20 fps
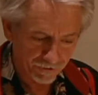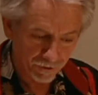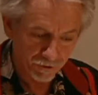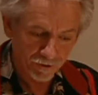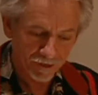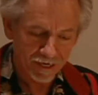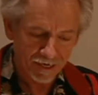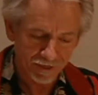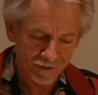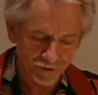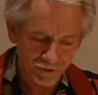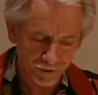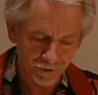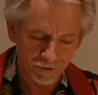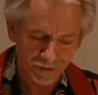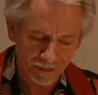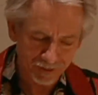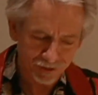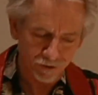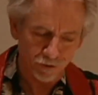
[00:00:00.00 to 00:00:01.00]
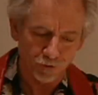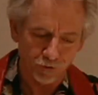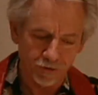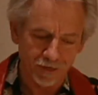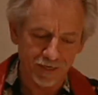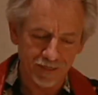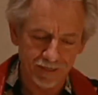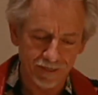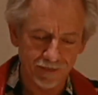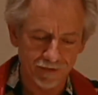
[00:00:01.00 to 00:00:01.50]
you can too. That's the whole
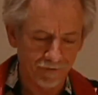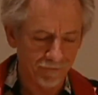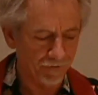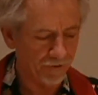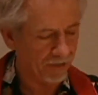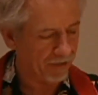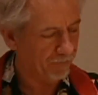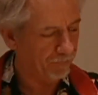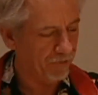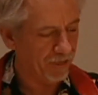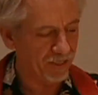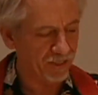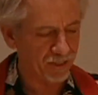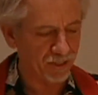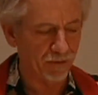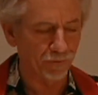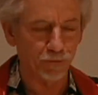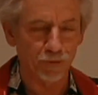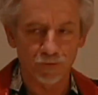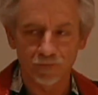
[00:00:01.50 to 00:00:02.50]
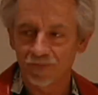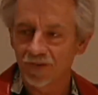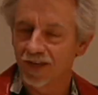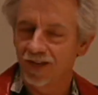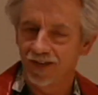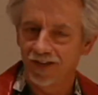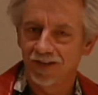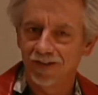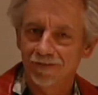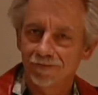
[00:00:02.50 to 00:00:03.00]
idea. It can be simple,
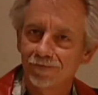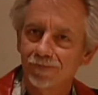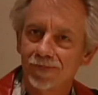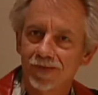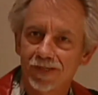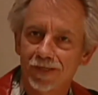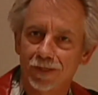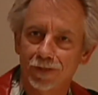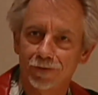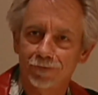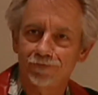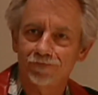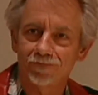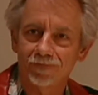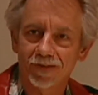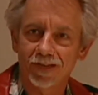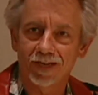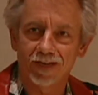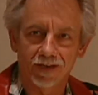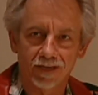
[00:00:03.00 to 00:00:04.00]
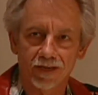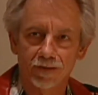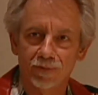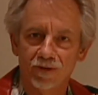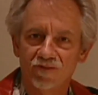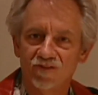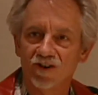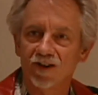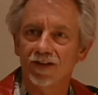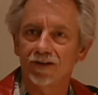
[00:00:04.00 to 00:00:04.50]
so and it can be
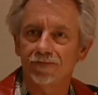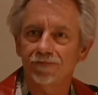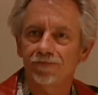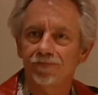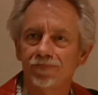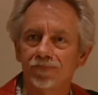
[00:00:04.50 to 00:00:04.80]
fun.